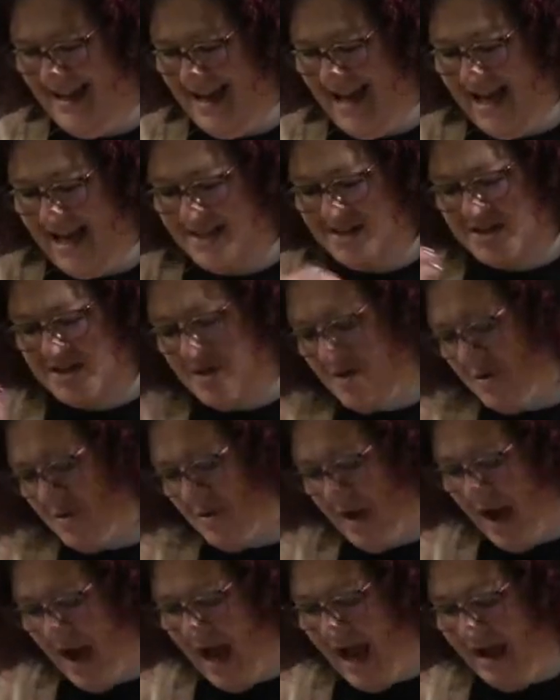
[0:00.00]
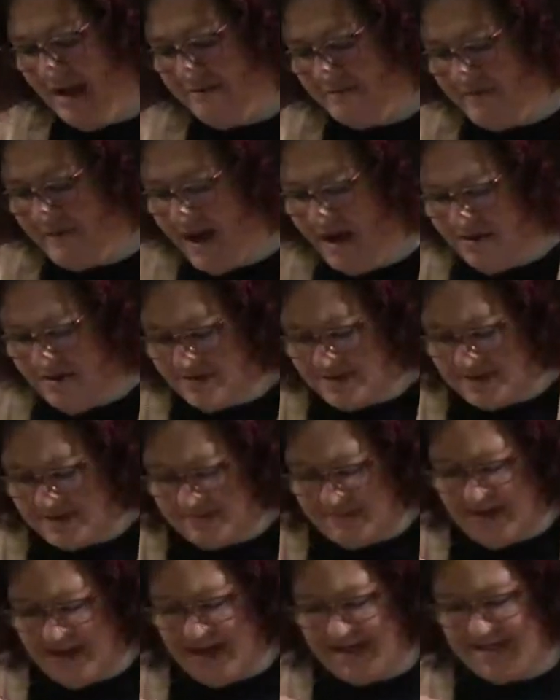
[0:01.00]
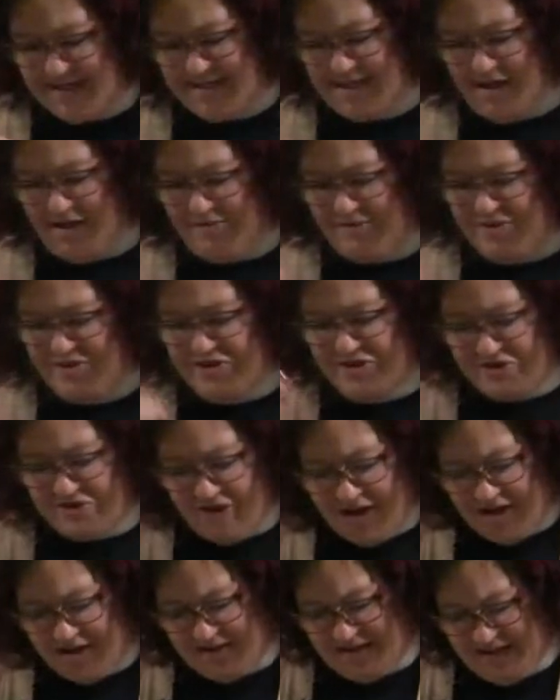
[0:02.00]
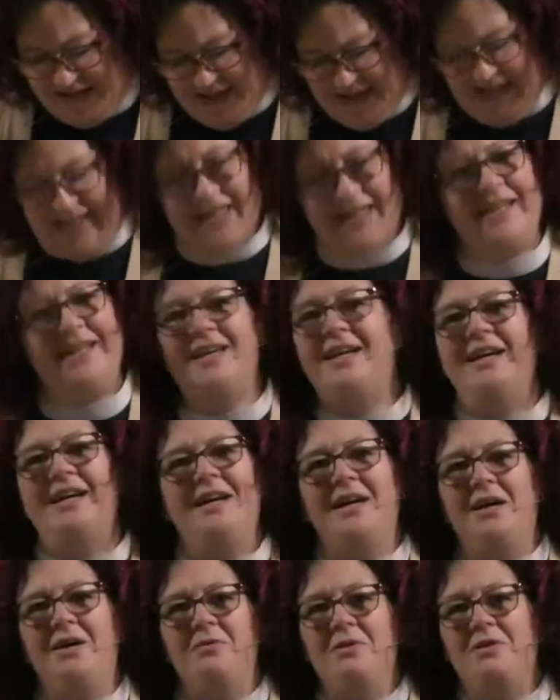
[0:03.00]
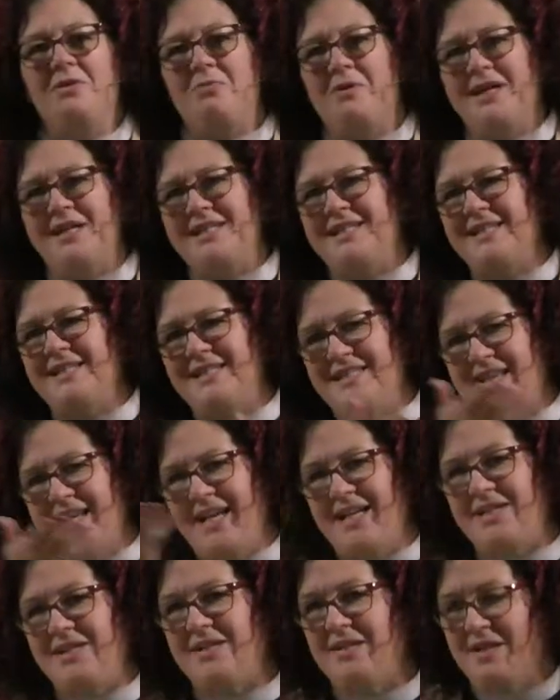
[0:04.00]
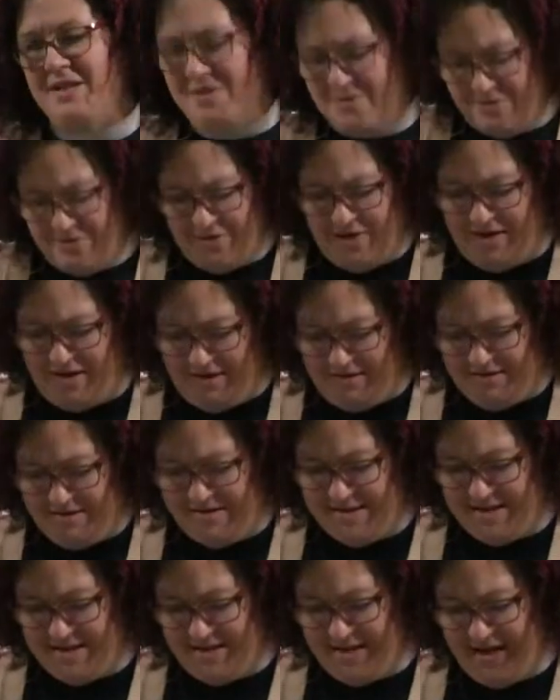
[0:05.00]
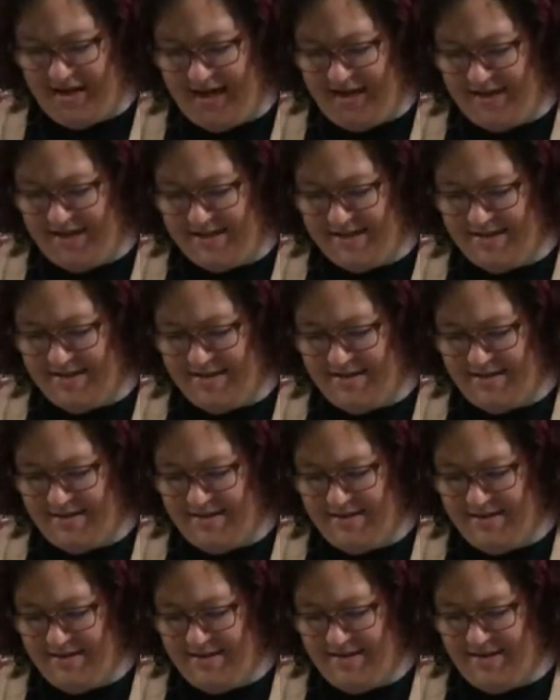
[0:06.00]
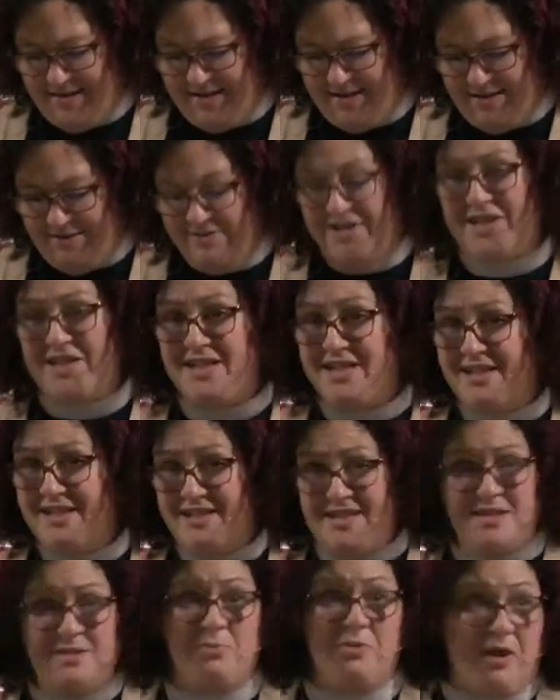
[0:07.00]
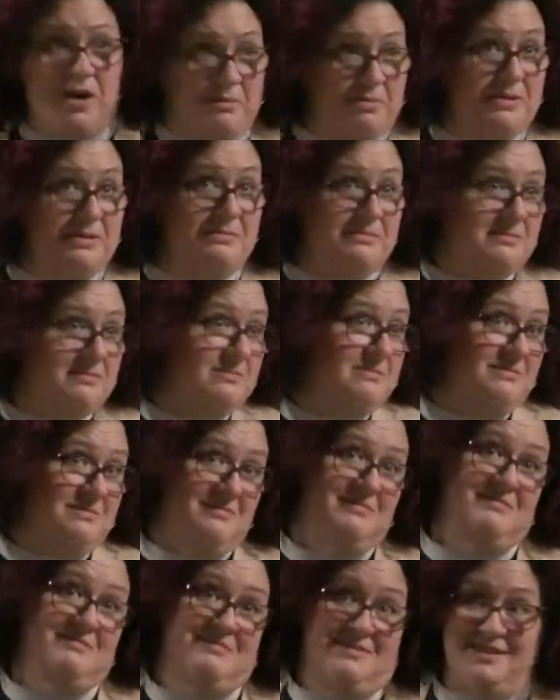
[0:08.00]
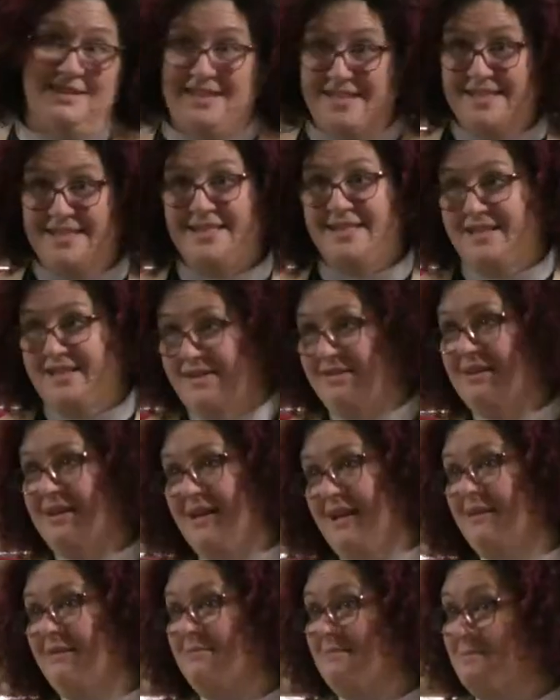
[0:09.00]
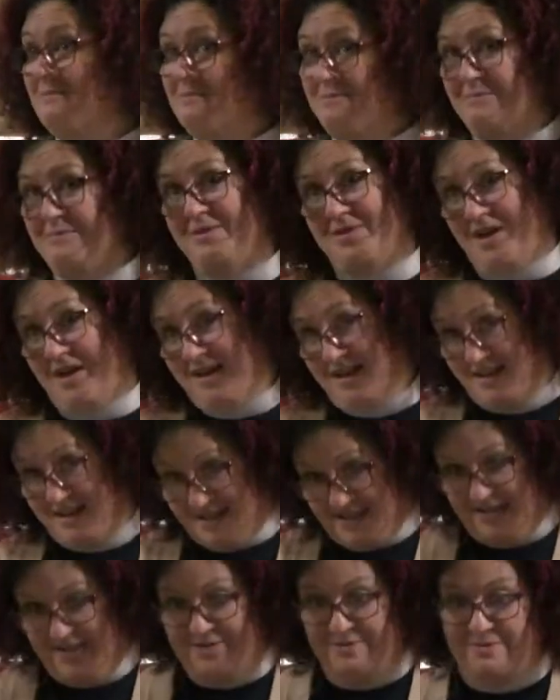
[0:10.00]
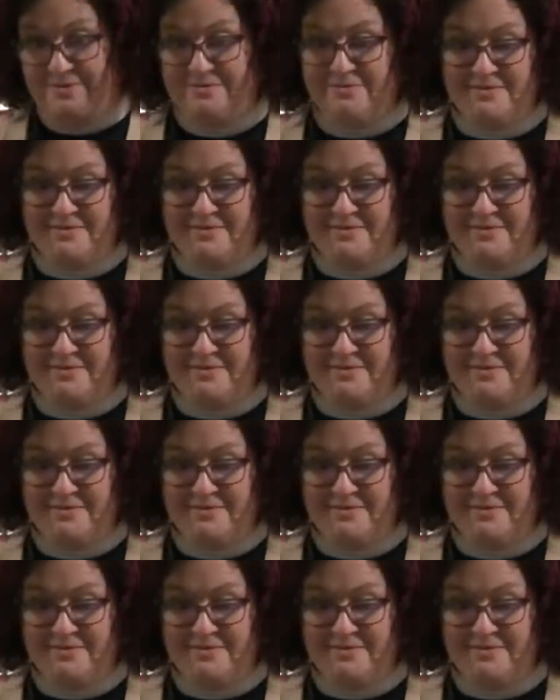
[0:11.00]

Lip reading: And so I found myself struggling with what to say to you all tonight, which is a problem, because here I am talking to you.